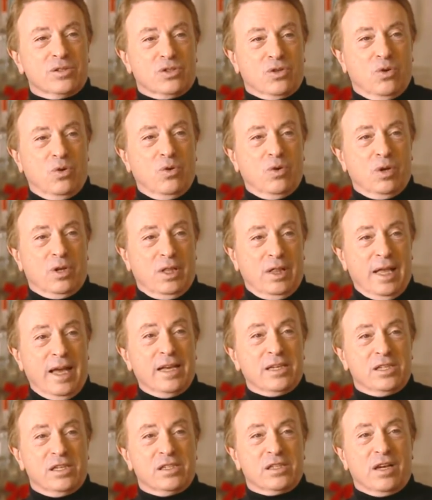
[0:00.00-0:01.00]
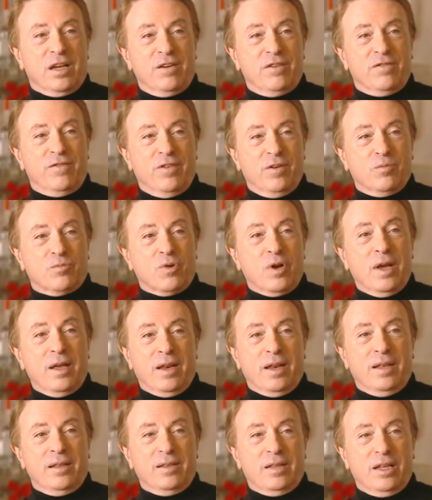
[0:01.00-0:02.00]
school classes on film
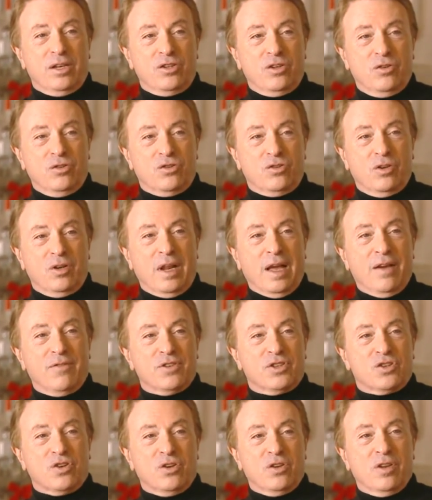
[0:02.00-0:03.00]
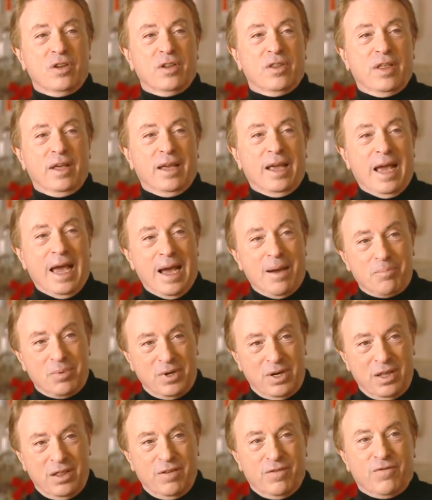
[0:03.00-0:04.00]
writing that you should have a certain thing
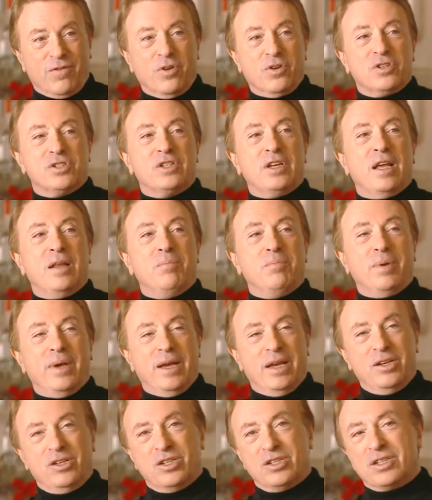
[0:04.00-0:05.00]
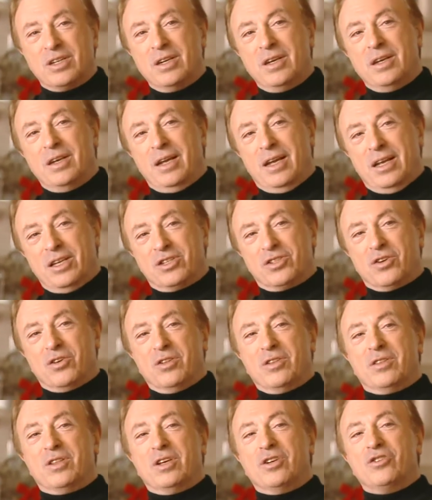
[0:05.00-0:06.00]
happen in the first 10 pages and
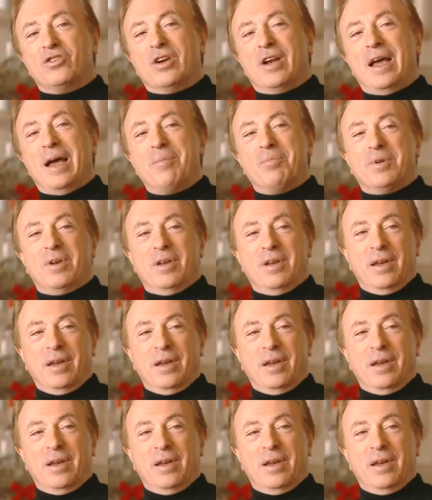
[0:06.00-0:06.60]
certain things should happen